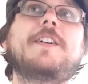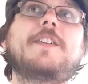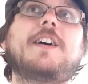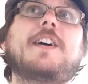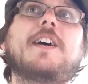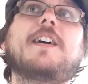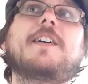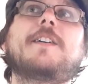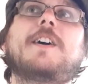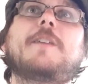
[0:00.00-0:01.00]

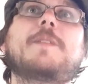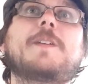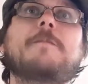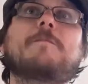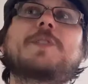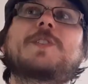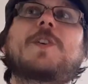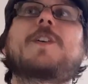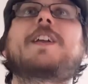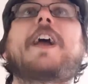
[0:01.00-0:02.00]
I mean,
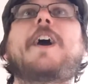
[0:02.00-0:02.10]
starting